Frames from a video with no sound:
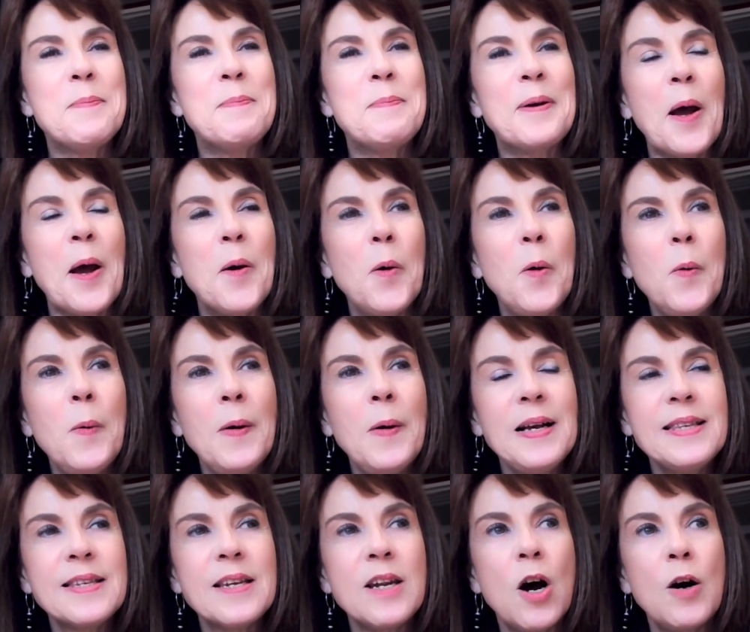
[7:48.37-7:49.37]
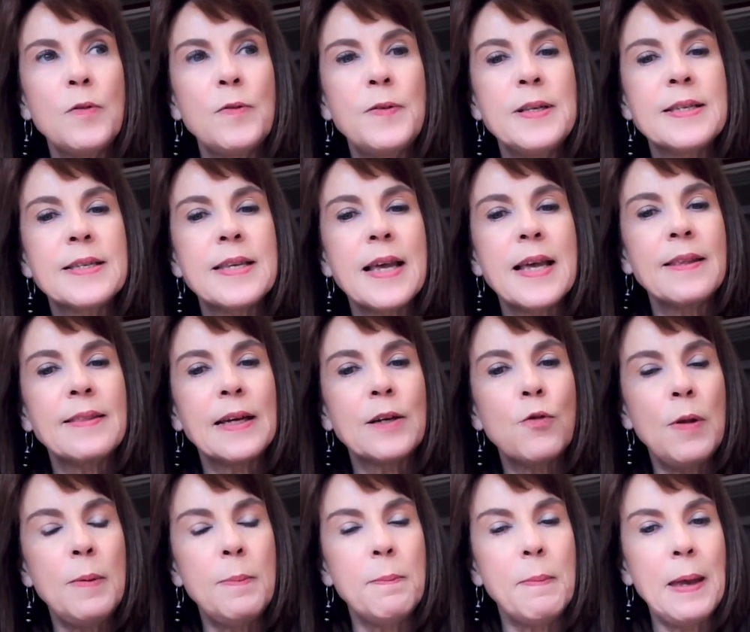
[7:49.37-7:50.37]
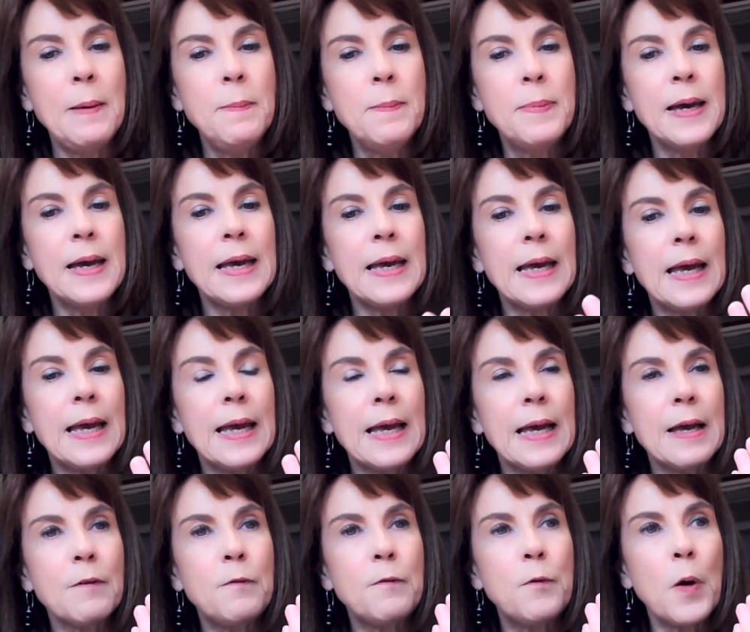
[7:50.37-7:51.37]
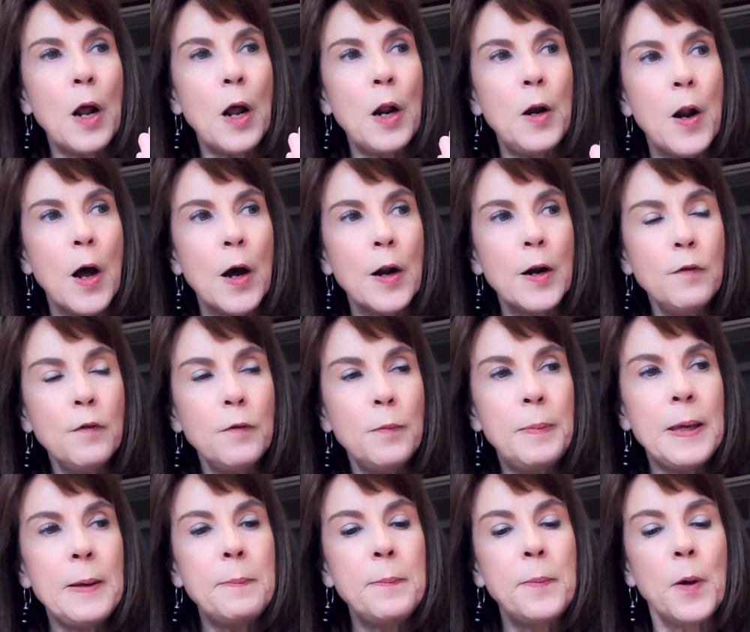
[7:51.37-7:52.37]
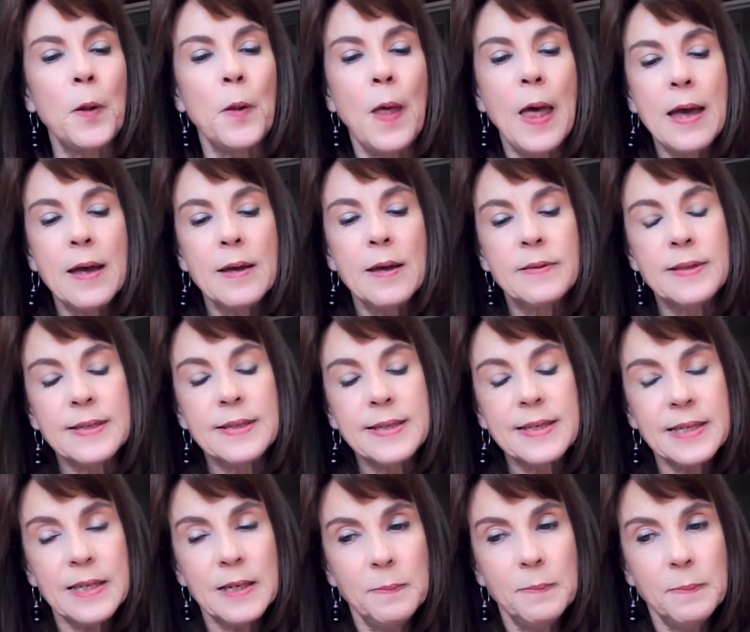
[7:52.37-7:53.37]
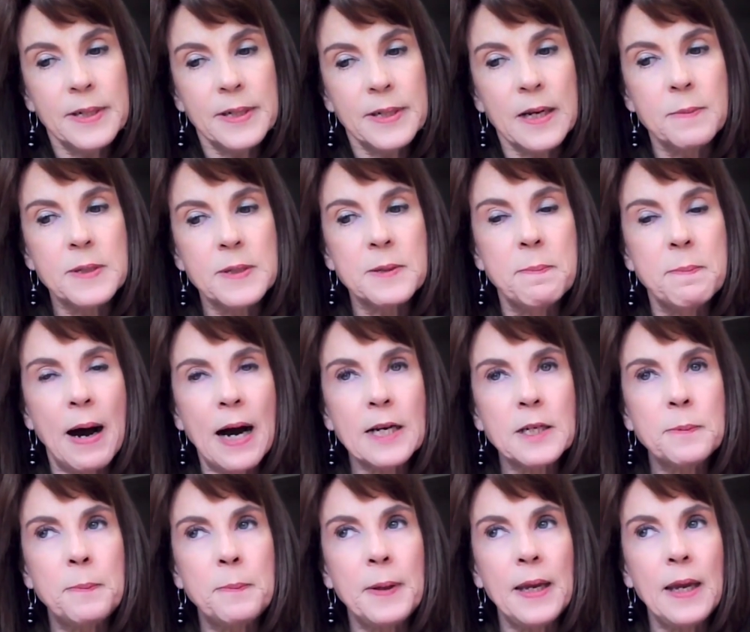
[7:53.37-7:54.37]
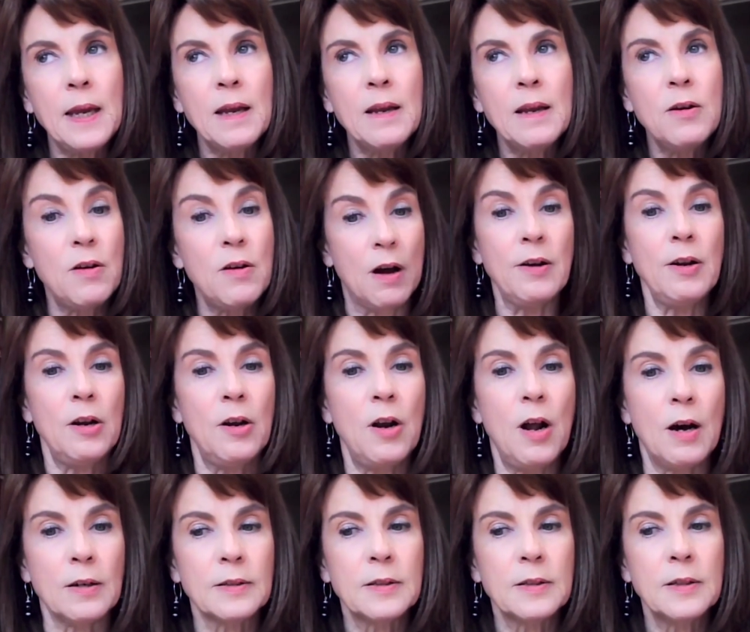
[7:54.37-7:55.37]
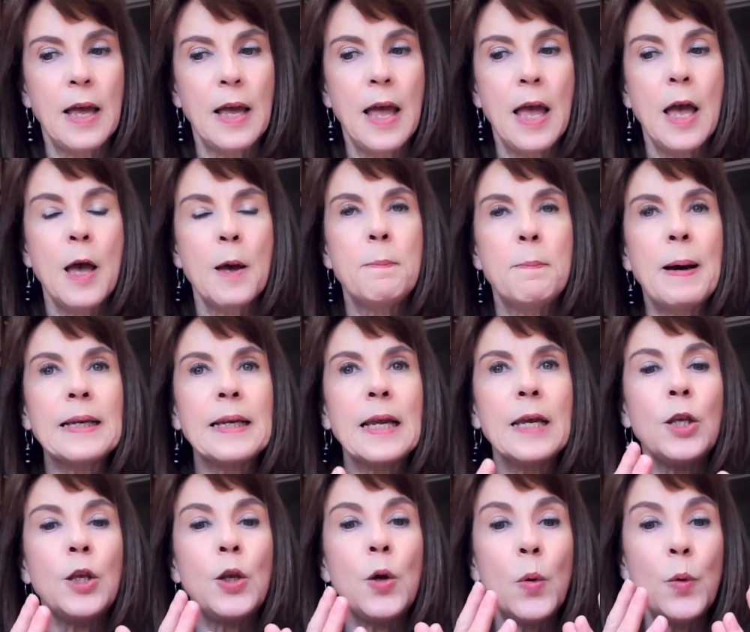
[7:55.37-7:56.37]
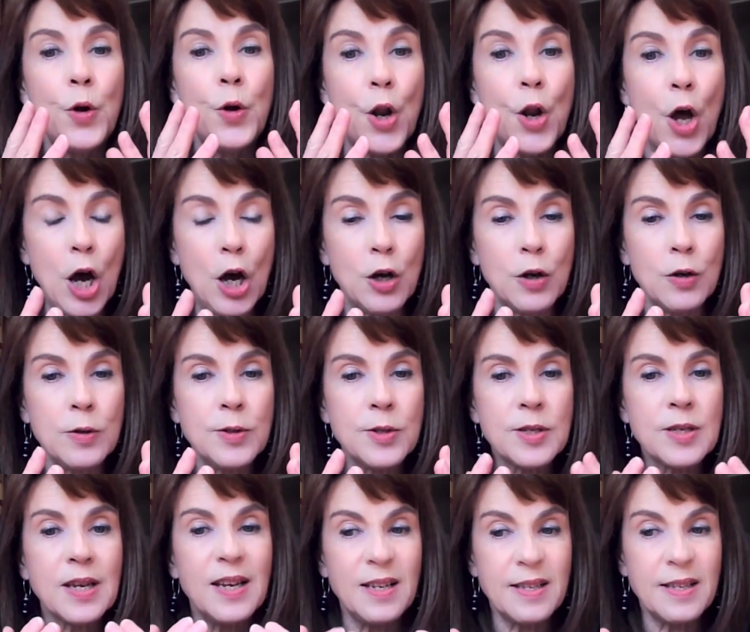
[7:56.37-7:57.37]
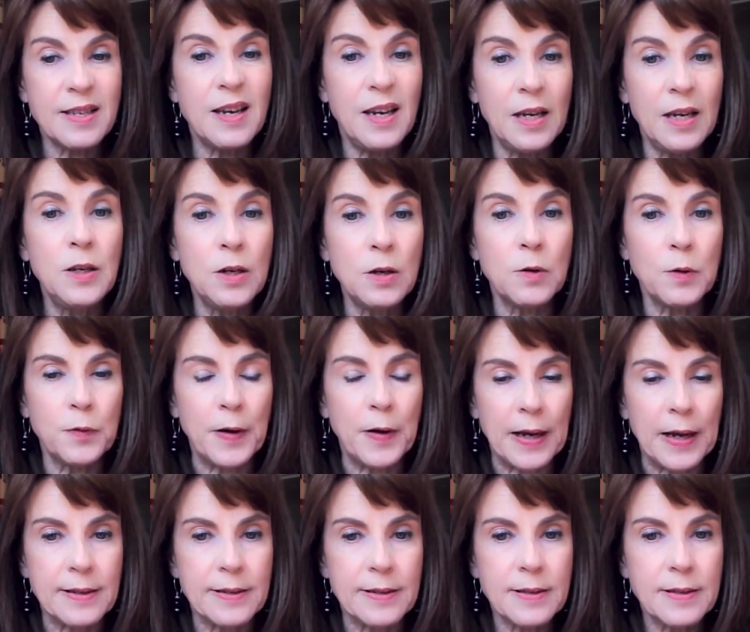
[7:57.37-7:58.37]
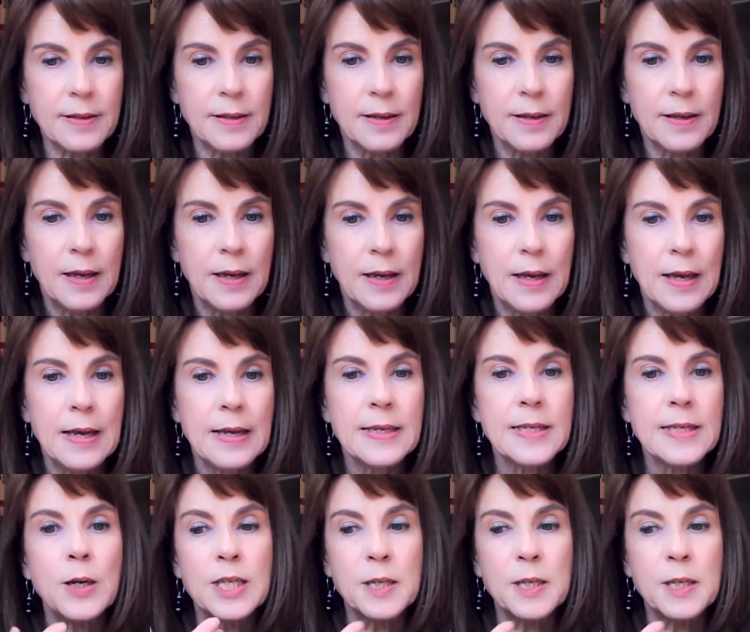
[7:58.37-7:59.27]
But I always laugh and say that, remember, for a lot of people, the symptoms might be not a lot, but your nose is in your face. So